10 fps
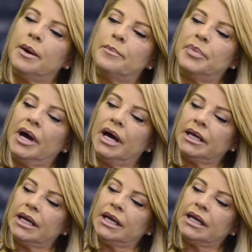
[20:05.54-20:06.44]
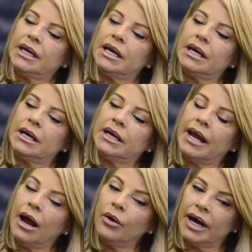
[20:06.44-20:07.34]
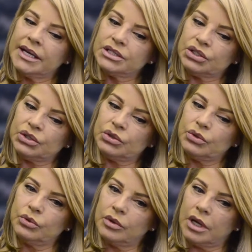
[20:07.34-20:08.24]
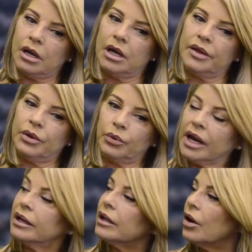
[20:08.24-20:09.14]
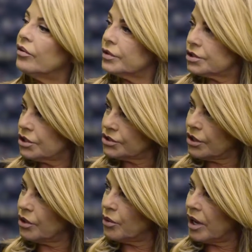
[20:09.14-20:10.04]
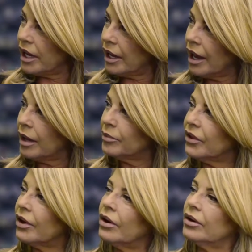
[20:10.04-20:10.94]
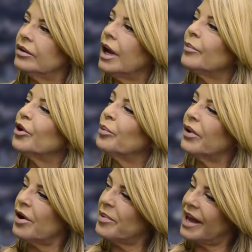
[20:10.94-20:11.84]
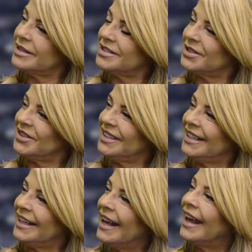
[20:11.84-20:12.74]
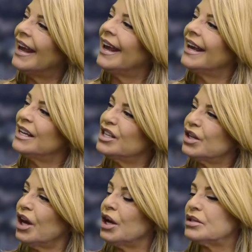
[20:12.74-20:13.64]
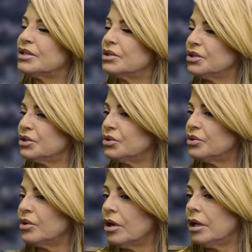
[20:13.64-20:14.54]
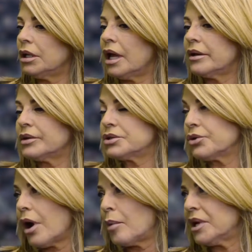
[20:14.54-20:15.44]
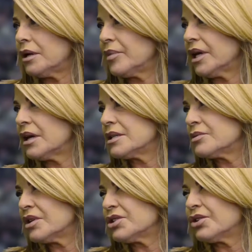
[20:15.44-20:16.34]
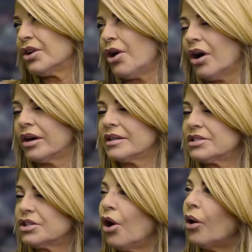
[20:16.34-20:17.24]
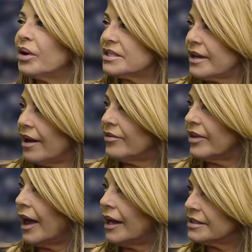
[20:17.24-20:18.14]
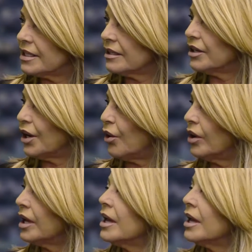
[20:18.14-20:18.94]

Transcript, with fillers: But now I do the radio for Church on the Way. I'm their prayer pastor. Very nice. And I also do a lot of their drama because once you're an artist, you always have that, you know.